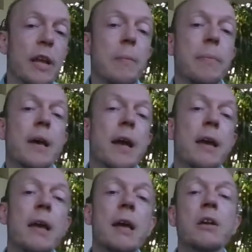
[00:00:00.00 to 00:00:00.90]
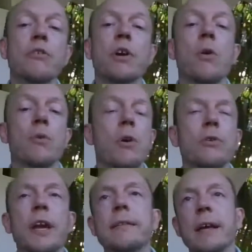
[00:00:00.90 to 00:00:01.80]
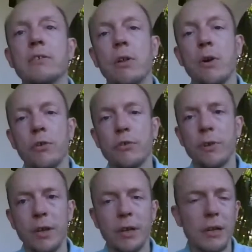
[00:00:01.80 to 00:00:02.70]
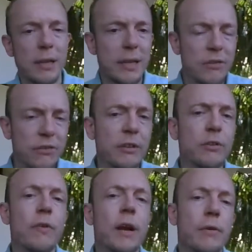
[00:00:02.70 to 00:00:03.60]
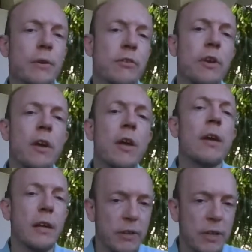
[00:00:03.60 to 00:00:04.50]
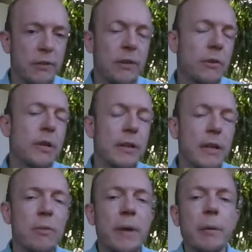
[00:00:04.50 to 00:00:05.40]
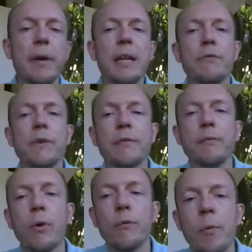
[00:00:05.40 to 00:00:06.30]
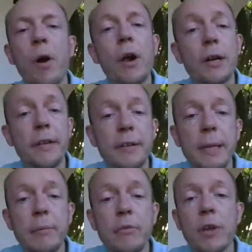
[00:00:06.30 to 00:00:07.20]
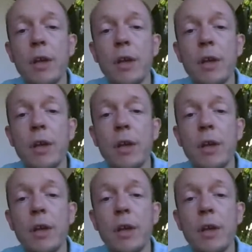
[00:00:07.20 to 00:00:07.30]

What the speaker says: API. So no data is lost, less chance of errors, etc. So that's a big benefit for marketing teams.